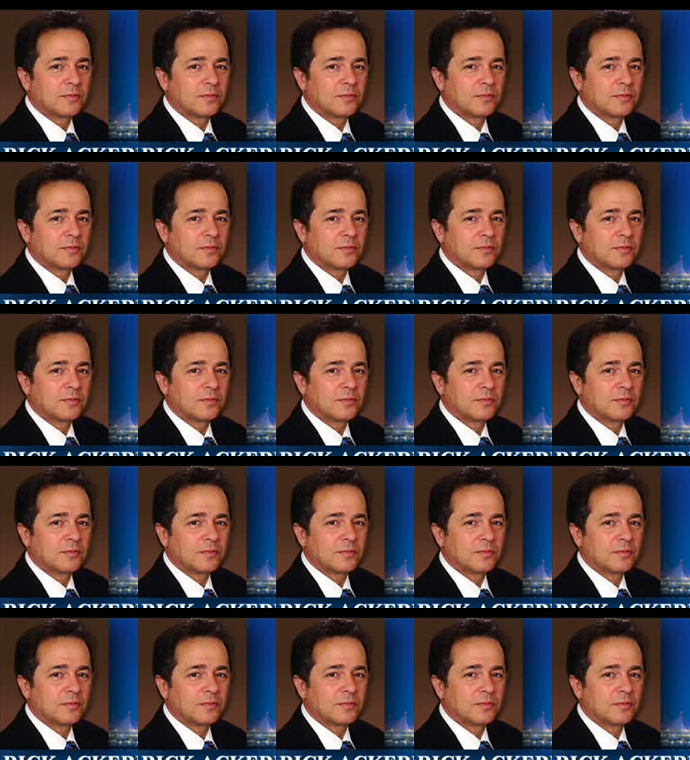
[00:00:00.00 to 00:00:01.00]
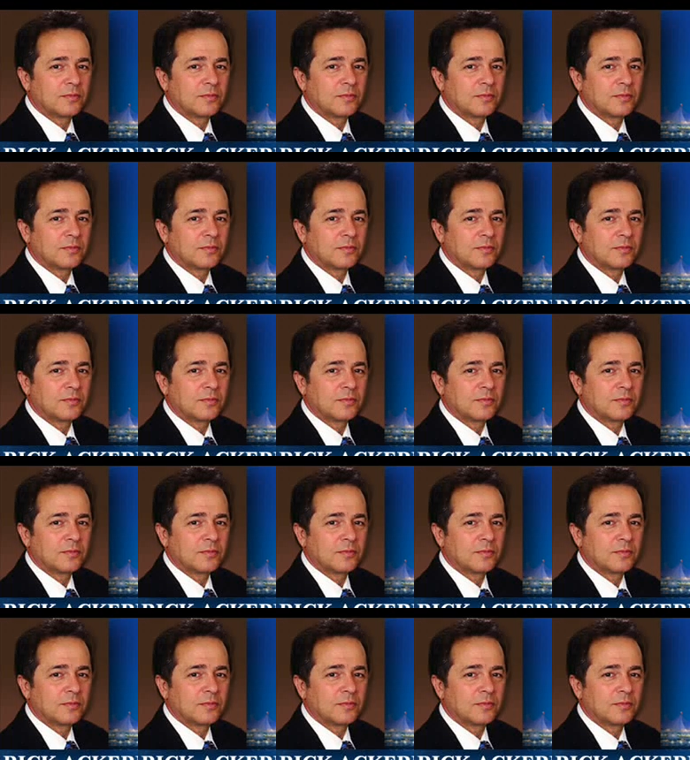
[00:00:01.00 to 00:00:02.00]

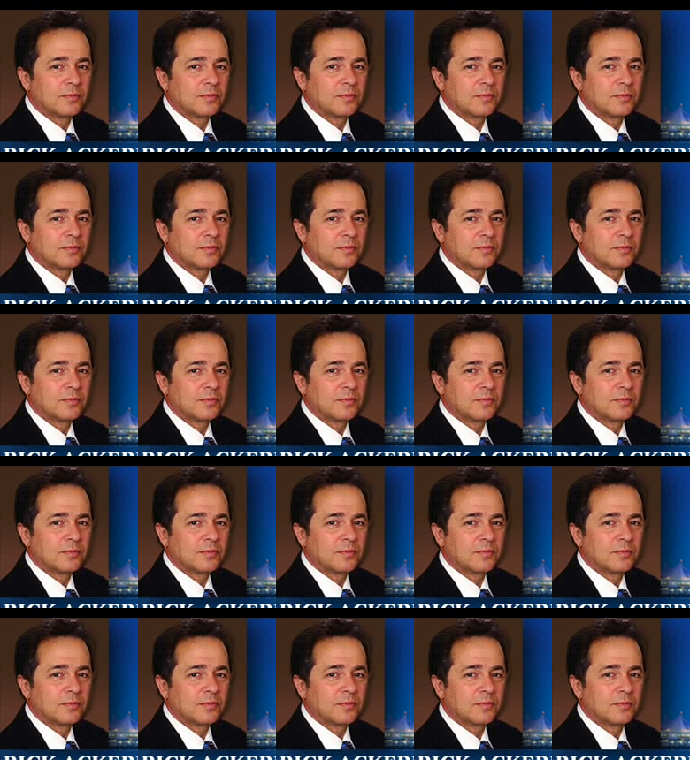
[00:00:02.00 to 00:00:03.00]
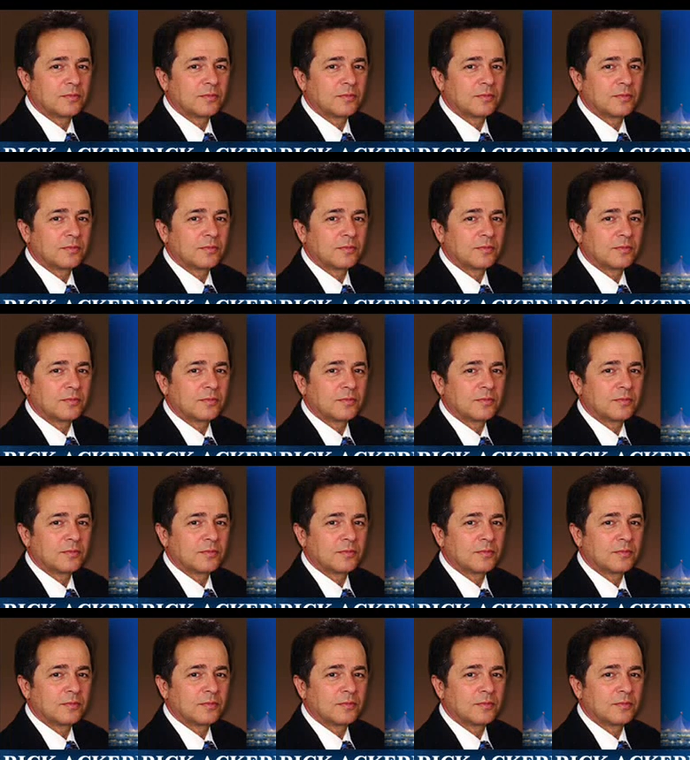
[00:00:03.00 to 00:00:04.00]

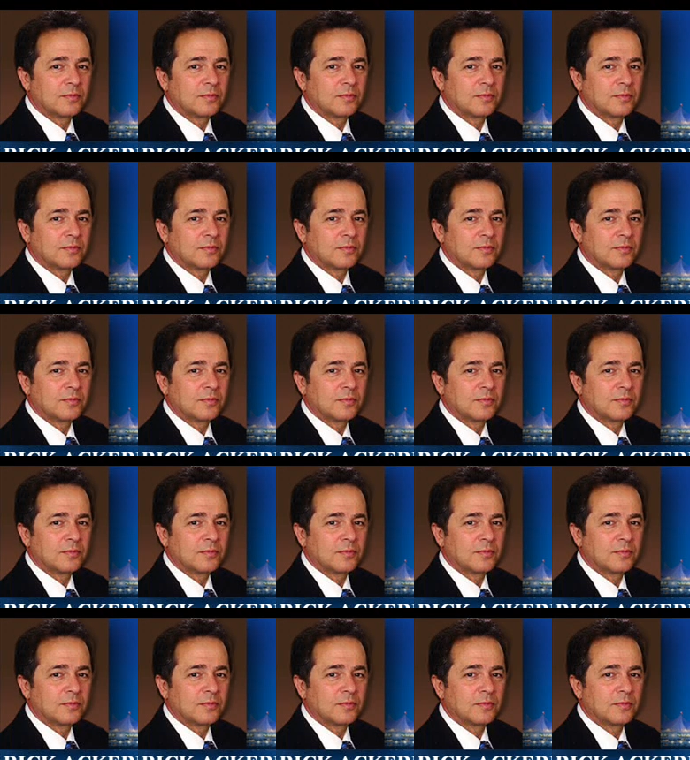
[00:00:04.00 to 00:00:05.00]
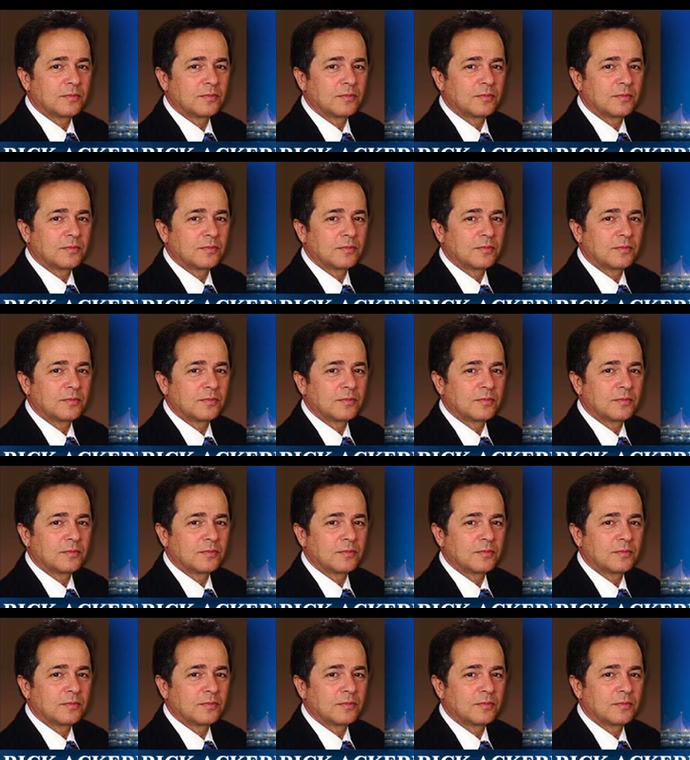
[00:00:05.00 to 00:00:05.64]
The face doesn't move, so there is nothing to read.